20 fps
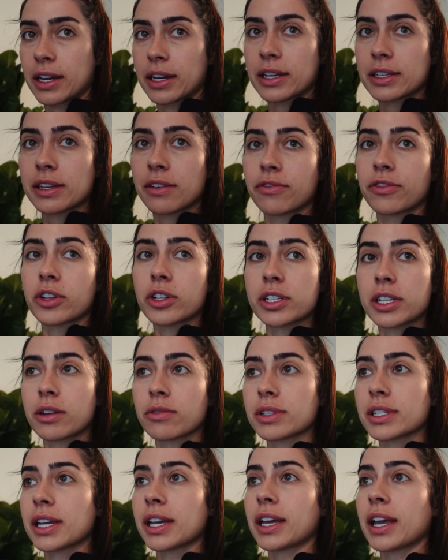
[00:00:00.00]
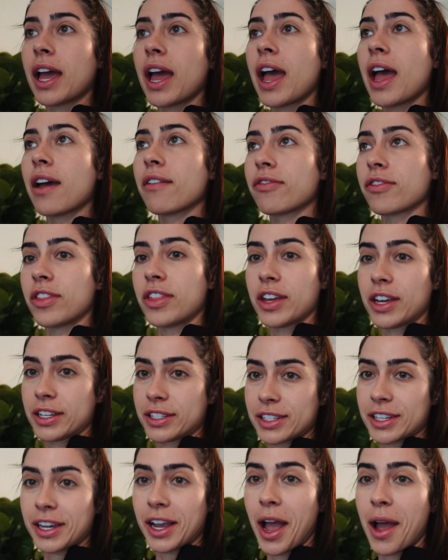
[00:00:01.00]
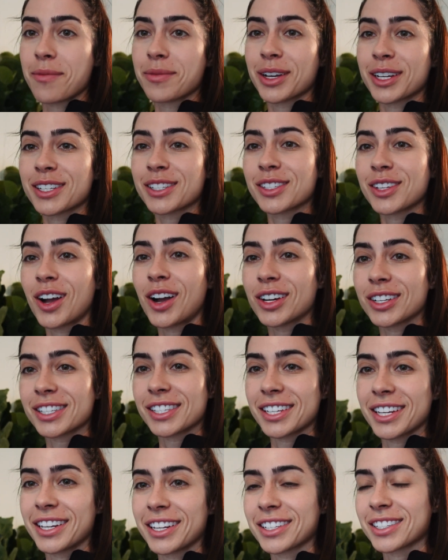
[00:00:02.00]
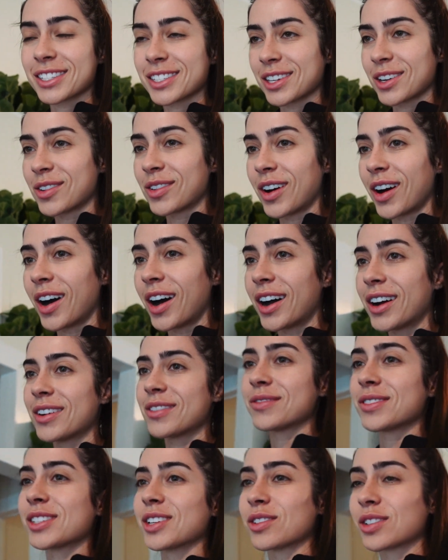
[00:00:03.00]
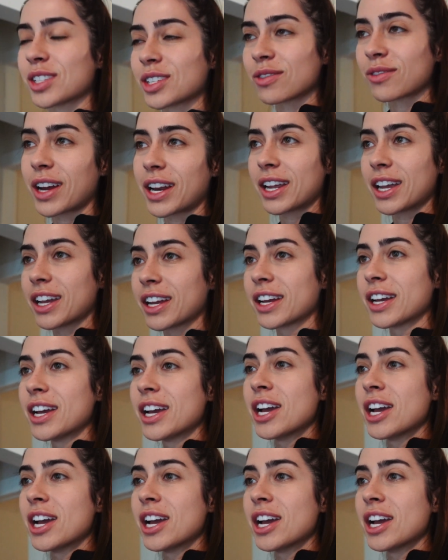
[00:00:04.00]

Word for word: Because at first I was like, F this, like I'm exhausted. It's so hot. I'm so sweaty.